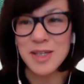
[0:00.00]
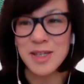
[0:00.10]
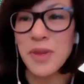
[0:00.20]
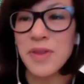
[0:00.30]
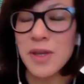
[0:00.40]

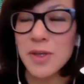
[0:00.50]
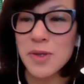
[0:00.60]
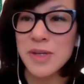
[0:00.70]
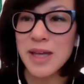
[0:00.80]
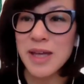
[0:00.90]
Well, thank
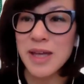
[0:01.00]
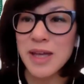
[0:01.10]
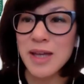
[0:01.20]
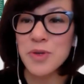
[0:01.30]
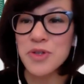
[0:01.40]
you again
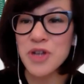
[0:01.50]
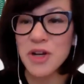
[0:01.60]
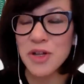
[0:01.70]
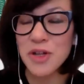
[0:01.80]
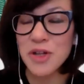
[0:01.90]
to both
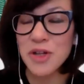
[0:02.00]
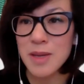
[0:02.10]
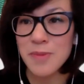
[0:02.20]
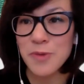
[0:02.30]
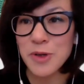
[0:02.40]
Cheryl and
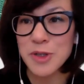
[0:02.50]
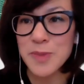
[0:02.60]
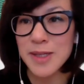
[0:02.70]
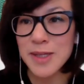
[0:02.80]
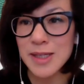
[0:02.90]
Sam for
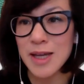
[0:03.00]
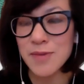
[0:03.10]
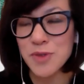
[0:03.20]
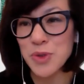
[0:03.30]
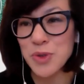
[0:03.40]
spending the
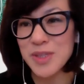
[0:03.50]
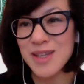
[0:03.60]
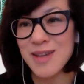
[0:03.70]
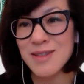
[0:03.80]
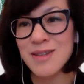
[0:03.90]
afternoon with
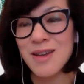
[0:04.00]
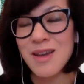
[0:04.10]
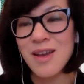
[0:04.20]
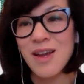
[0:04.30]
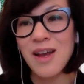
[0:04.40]
us.
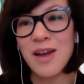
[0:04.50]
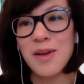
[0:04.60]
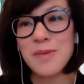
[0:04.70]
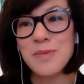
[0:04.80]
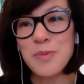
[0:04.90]

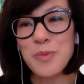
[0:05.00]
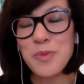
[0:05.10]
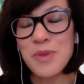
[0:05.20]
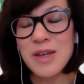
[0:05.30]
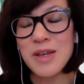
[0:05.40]
The
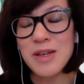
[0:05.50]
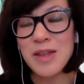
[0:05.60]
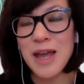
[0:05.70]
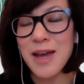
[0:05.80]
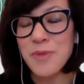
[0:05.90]

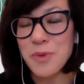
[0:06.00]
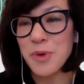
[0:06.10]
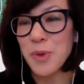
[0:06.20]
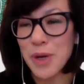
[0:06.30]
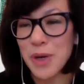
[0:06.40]

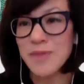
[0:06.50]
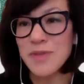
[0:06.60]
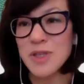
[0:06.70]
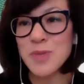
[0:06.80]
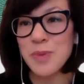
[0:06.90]
recording
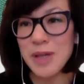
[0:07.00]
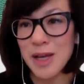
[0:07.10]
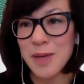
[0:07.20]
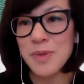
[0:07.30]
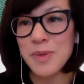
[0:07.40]
of this will be
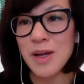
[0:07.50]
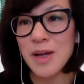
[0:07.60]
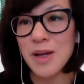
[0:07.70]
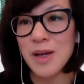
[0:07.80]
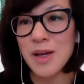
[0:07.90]
up
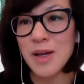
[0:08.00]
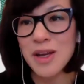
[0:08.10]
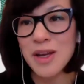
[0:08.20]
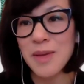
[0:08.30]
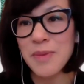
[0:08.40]

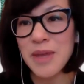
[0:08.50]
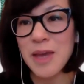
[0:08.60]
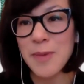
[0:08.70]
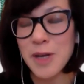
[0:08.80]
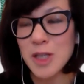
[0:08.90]
on the
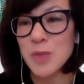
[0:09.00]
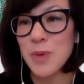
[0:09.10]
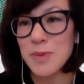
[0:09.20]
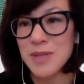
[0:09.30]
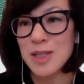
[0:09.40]
APAICS
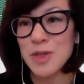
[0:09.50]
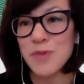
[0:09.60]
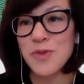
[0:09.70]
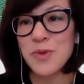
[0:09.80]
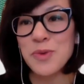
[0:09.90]
website.
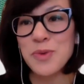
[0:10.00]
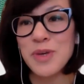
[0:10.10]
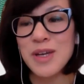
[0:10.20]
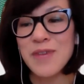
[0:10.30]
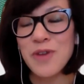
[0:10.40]
So
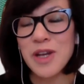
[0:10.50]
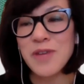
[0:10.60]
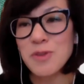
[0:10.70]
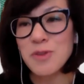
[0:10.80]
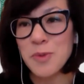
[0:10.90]
for
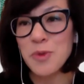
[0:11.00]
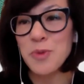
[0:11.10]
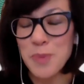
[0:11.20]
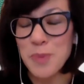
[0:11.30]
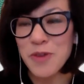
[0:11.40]
any of those people
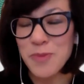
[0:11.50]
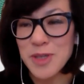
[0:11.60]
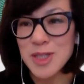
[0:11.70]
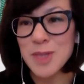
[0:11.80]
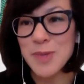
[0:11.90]
who might have
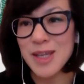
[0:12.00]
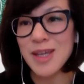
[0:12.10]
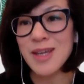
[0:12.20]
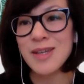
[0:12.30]
missed the beginning,